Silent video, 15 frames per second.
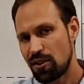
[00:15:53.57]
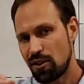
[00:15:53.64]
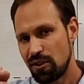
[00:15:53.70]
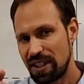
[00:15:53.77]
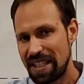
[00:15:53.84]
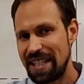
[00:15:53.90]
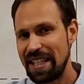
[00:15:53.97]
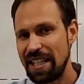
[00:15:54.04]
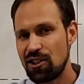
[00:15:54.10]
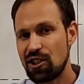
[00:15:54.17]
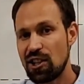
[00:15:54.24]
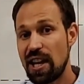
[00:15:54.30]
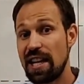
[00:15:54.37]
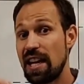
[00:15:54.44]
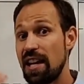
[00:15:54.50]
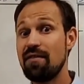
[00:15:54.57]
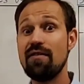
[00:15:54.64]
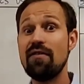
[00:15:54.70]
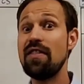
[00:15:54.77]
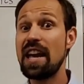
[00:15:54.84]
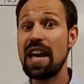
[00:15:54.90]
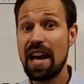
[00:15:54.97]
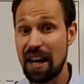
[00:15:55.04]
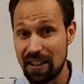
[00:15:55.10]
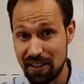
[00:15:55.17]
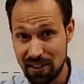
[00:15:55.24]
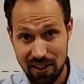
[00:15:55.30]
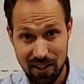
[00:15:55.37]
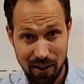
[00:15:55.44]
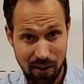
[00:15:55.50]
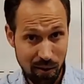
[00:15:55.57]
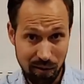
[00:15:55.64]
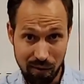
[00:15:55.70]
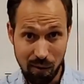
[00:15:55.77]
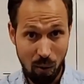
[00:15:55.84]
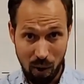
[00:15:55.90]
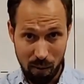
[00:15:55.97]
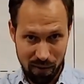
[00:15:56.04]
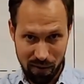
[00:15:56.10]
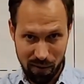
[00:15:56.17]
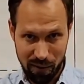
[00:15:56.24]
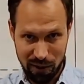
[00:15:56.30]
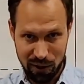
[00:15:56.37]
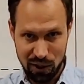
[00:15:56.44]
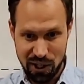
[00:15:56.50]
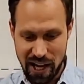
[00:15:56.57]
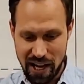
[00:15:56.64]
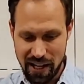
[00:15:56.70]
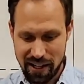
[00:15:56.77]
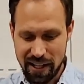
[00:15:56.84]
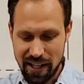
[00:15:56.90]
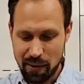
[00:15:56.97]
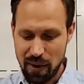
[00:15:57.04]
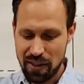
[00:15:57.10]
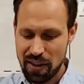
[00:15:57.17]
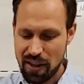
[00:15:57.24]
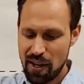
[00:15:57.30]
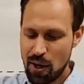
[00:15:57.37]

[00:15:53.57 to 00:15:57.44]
to teach an advanced form of Christianity with